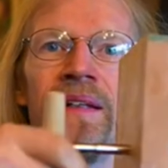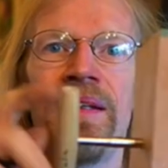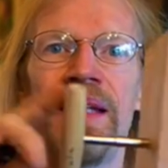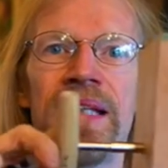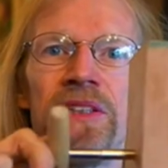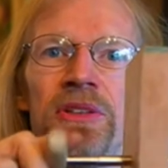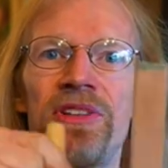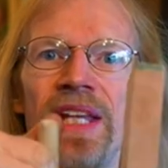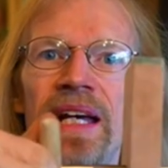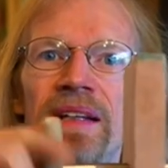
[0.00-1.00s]
And I can use
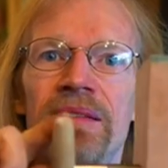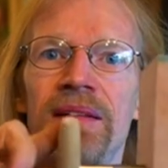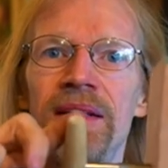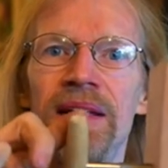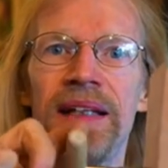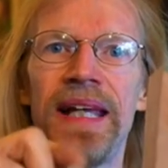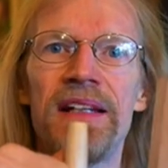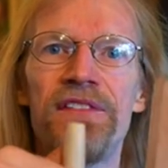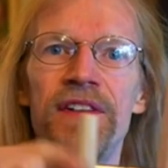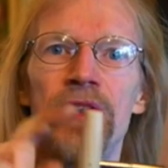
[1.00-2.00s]
that and kind
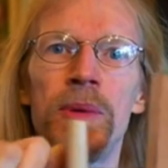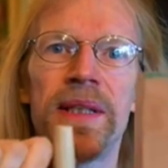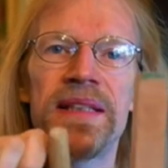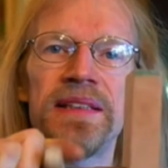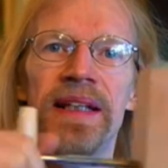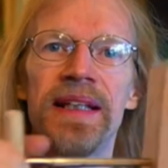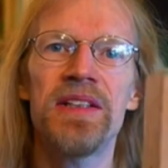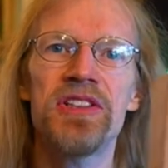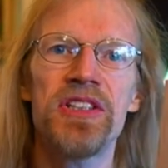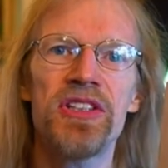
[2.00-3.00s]
of fiddle with it till I get
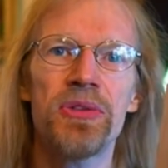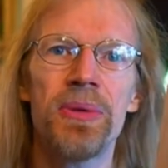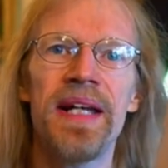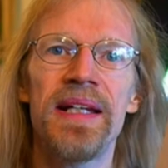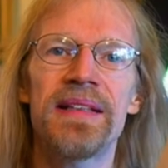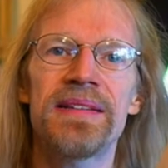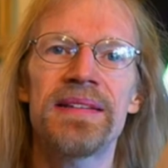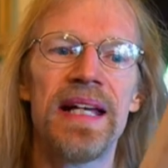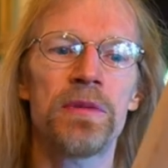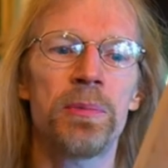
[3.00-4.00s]
just the right
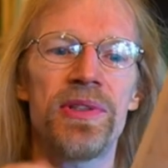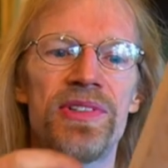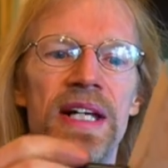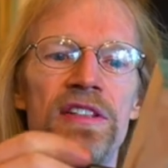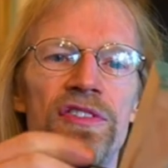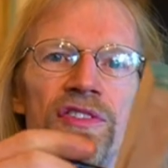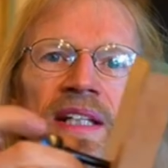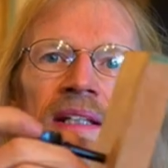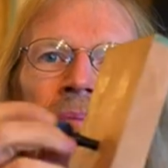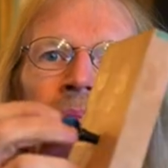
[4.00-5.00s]
exact precise
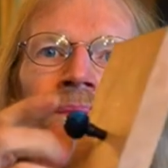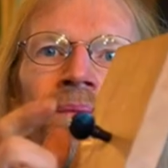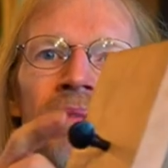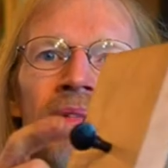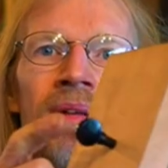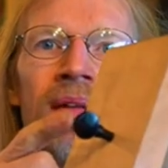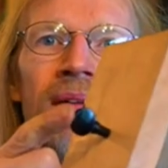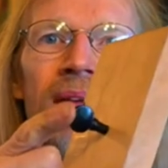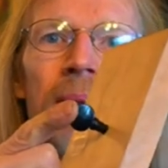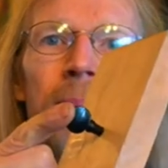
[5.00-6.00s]
fit.
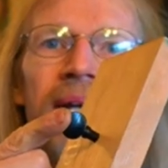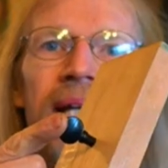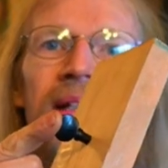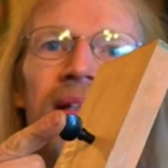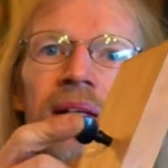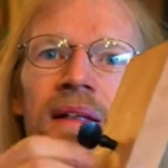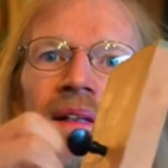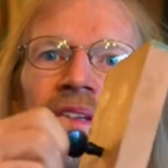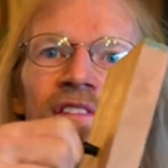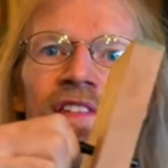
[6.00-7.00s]
That peg
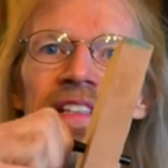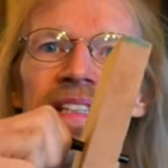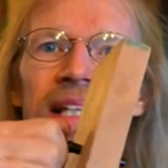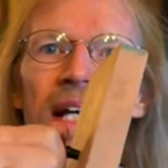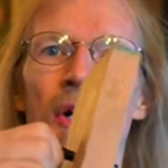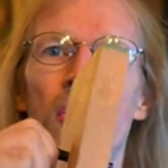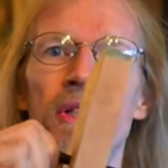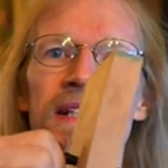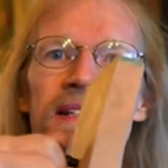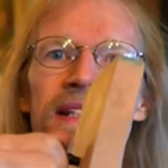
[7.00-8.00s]
fits in that hole
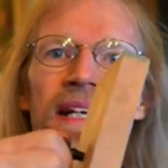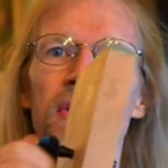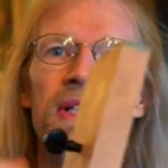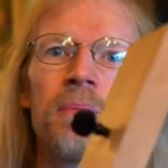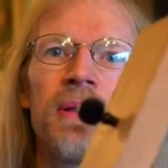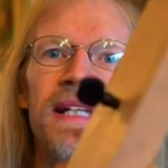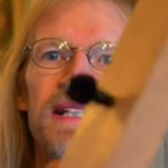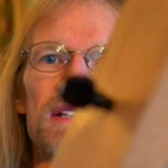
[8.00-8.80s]
and is held in place